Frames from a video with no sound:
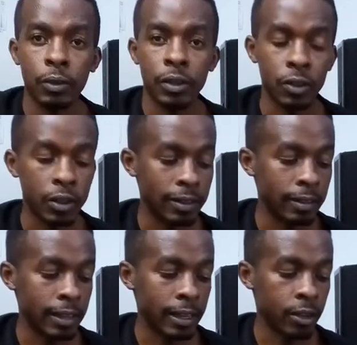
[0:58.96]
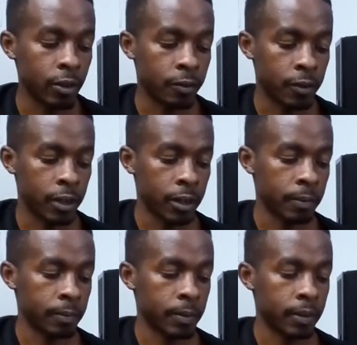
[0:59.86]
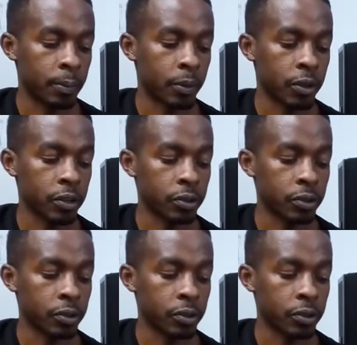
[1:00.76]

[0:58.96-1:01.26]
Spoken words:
song is in the key of A. The progression